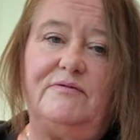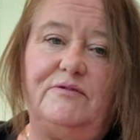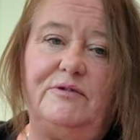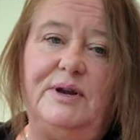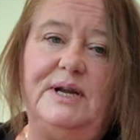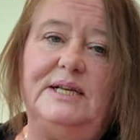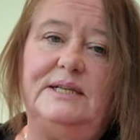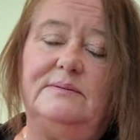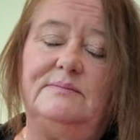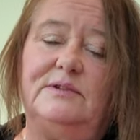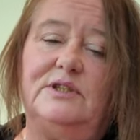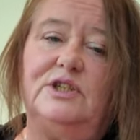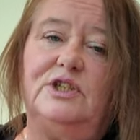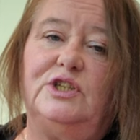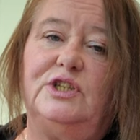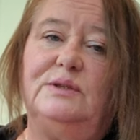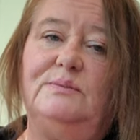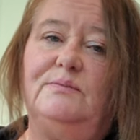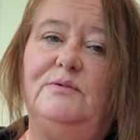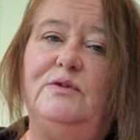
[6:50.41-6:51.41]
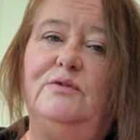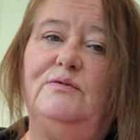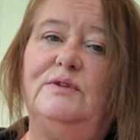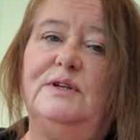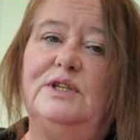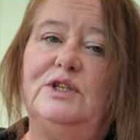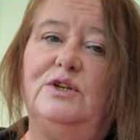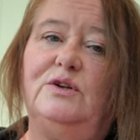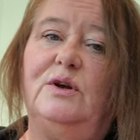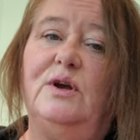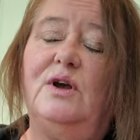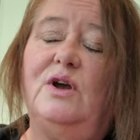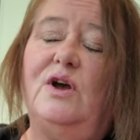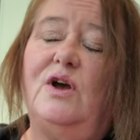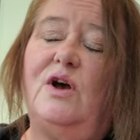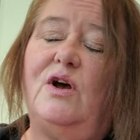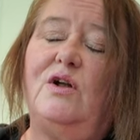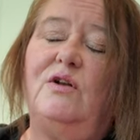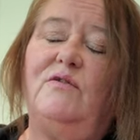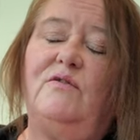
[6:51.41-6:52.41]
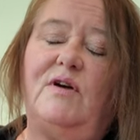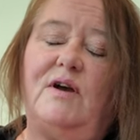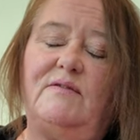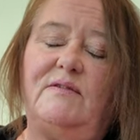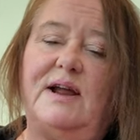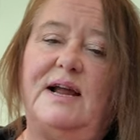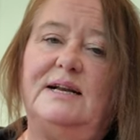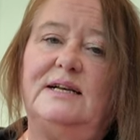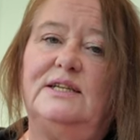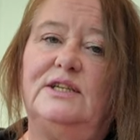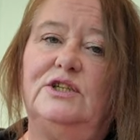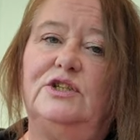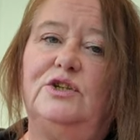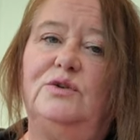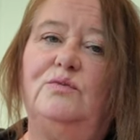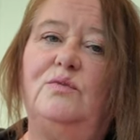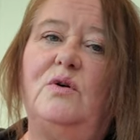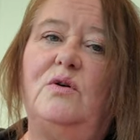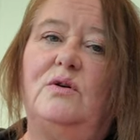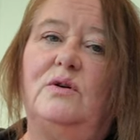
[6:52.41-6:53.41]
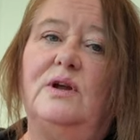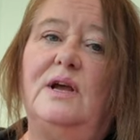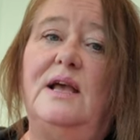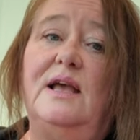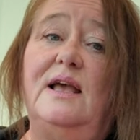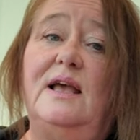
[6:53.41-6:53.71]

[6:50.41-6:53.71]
freedom to just move as you around as you want